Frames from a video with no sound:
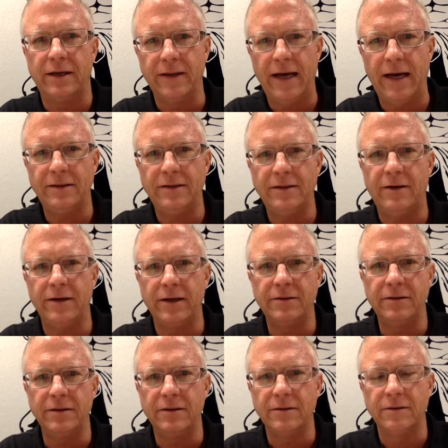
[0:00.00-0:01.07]
on last holiday
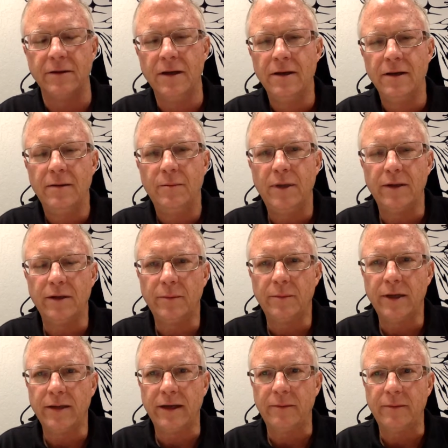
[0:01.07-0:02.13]
season, be a little
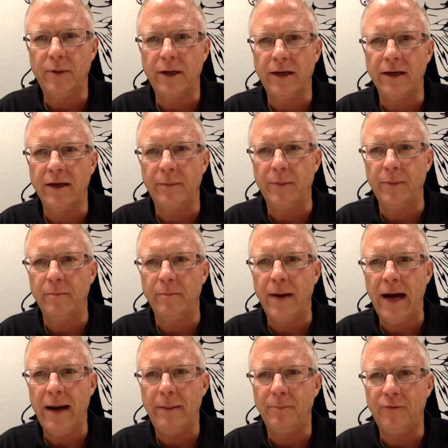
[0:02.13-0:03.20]
bit like picking up a
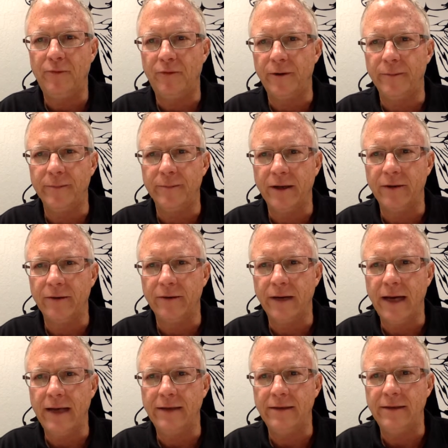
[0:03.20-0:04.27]
map from
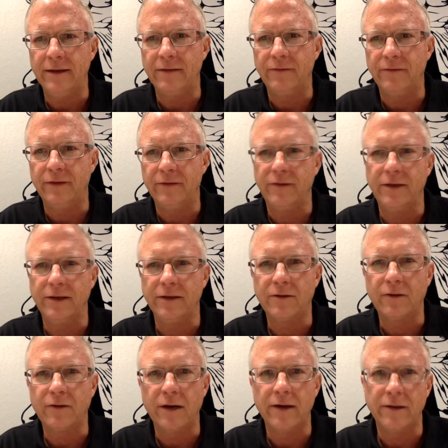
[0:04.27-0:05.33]
1850 and
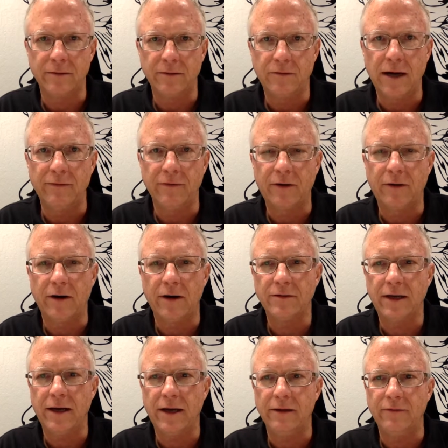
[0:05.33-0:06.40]
trying to drive
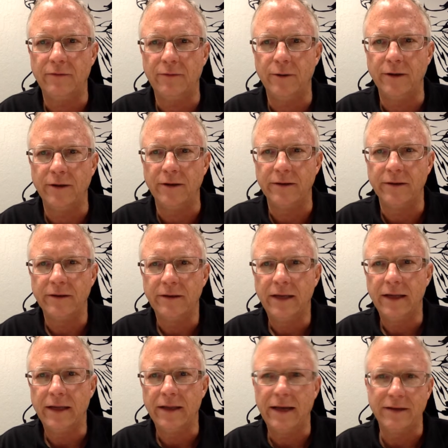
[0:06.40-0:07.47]
across California.
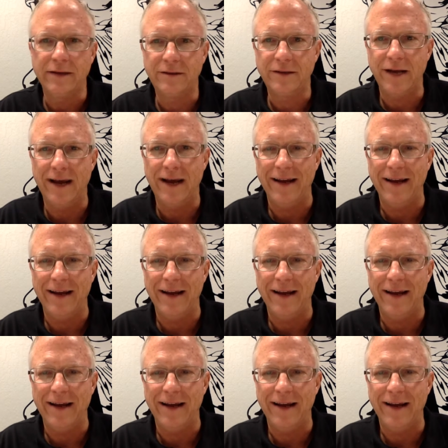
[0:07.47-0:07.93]
A lot has changed.